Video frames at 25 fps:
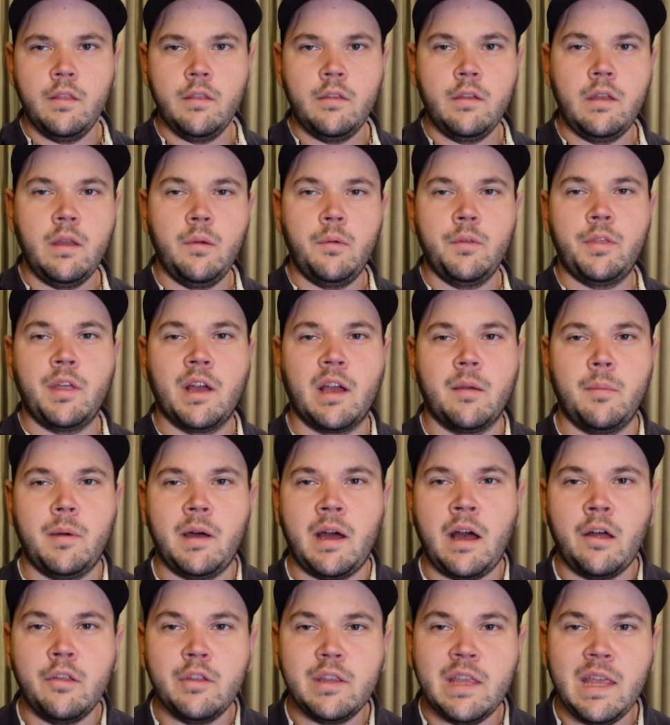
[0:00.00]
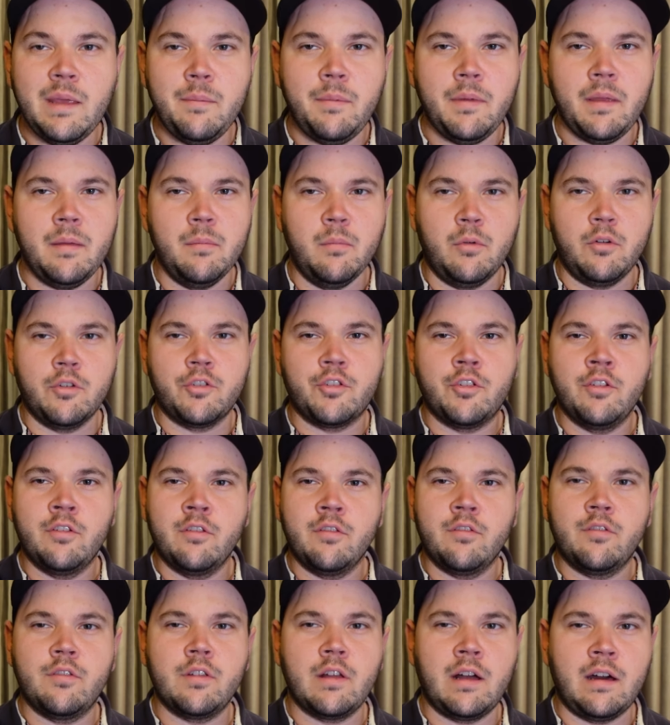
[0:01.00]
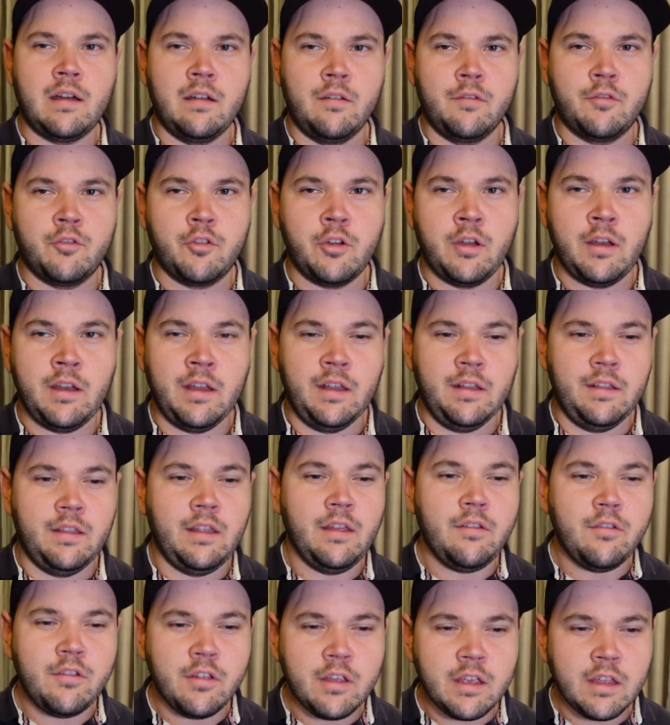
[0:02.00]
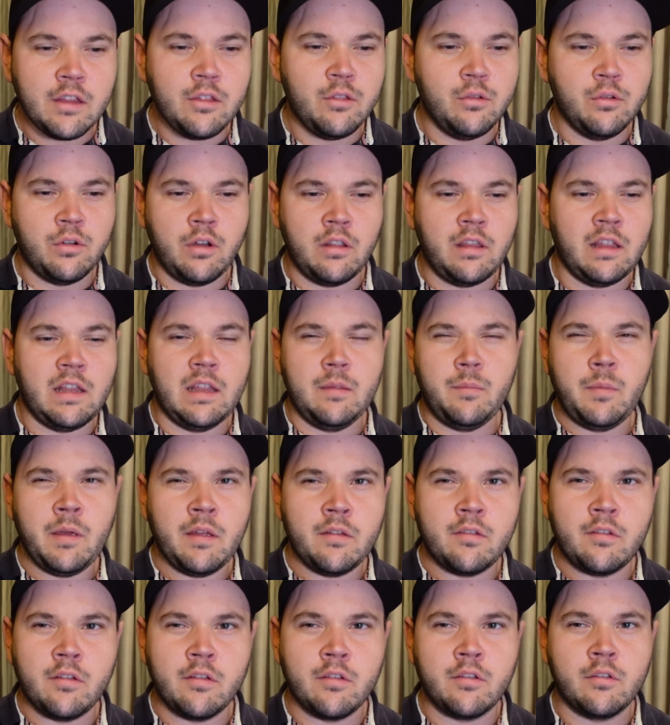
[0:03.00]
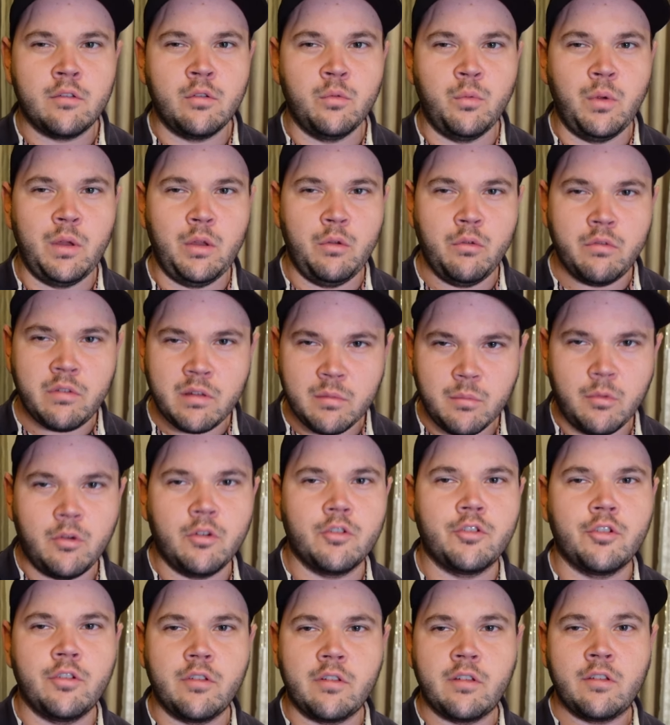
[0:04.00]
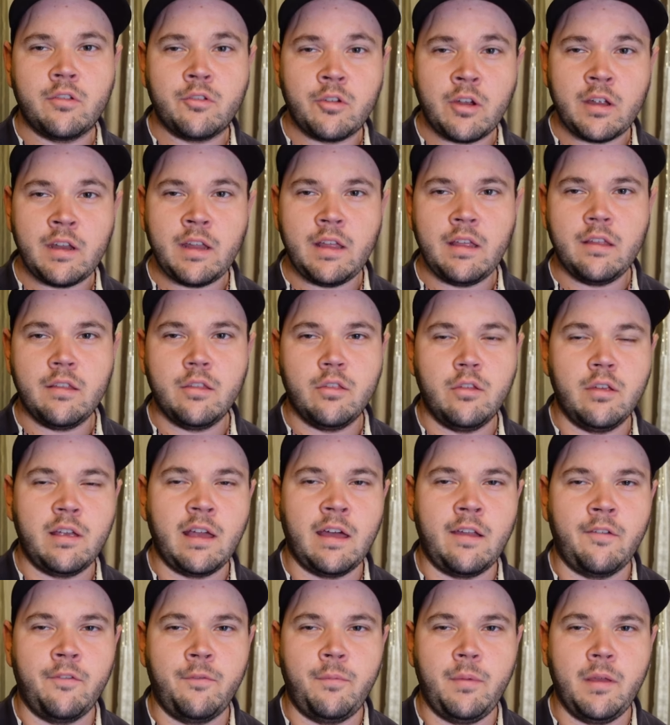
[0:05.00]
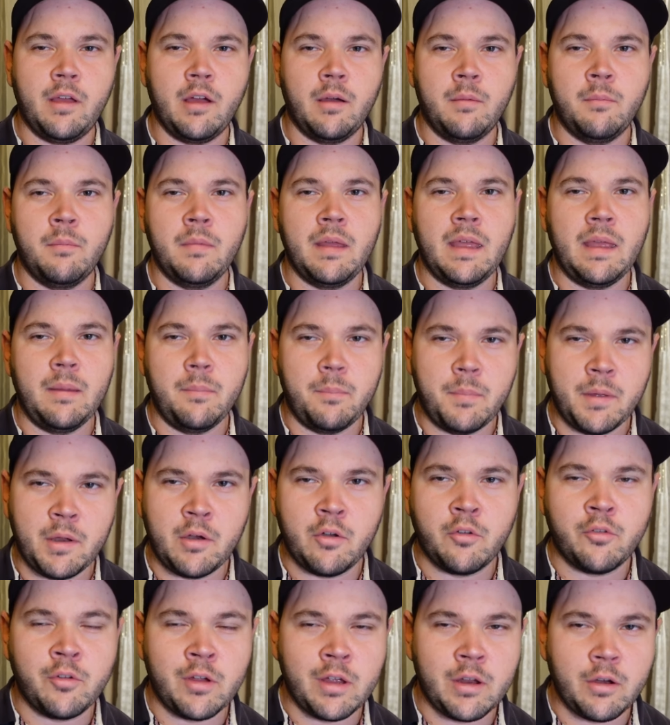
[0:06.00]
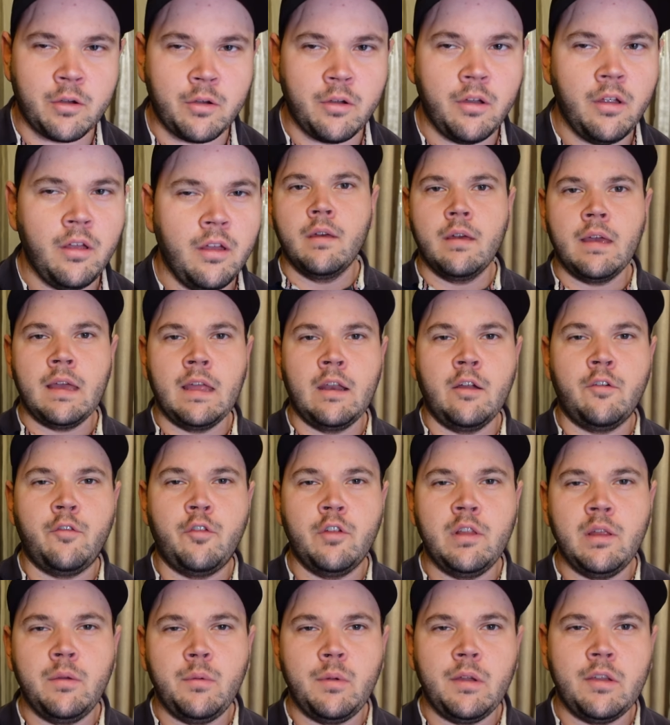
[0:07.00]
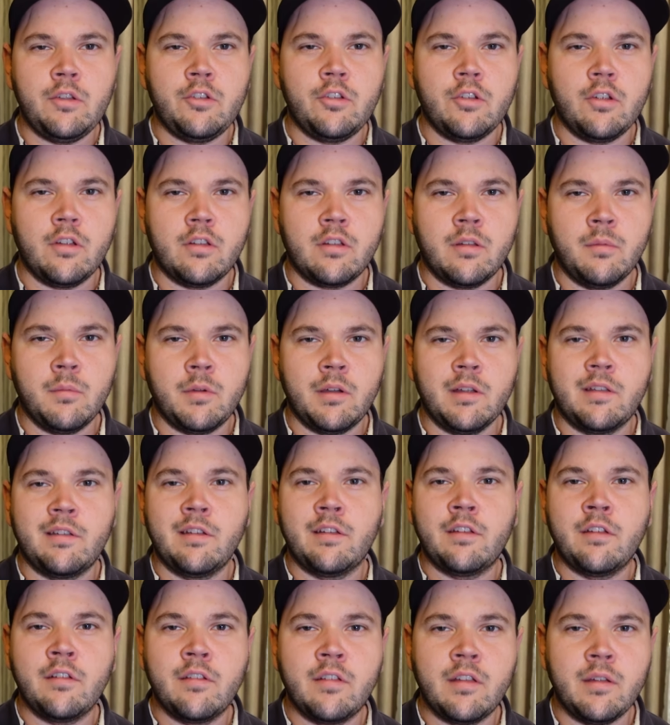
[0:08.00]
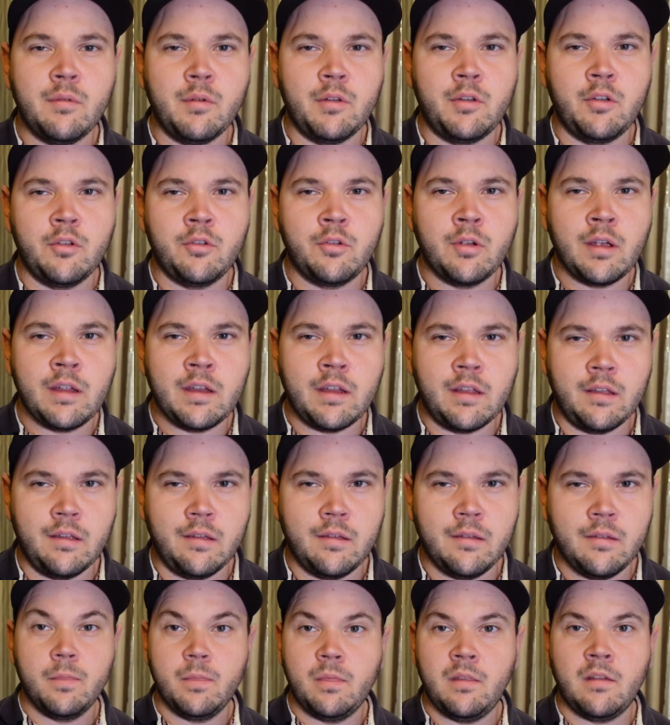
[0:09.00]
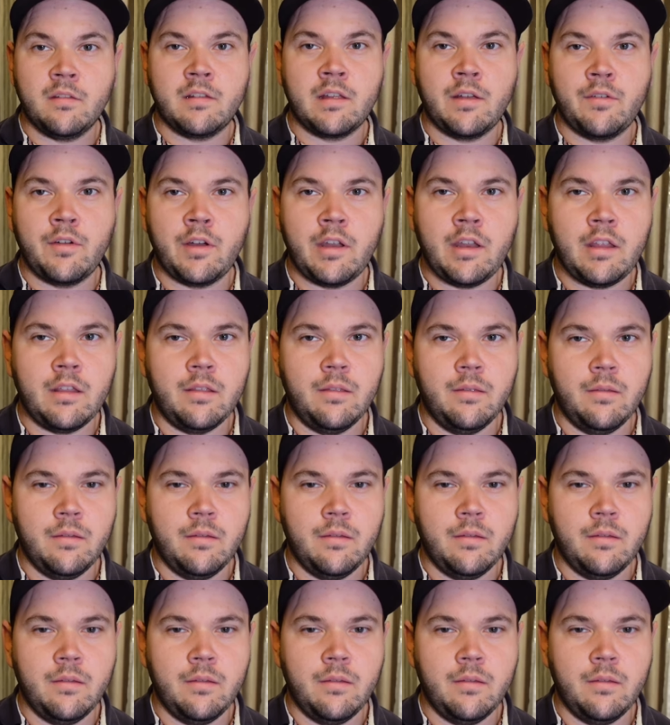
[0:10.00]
Today we'll talk about how to keep emotions out of trading. Things you can do on a daily basis to reduce emotions in trading to kind of become a better trader and hopefully reach some consistency with your trading. Let's dive right in.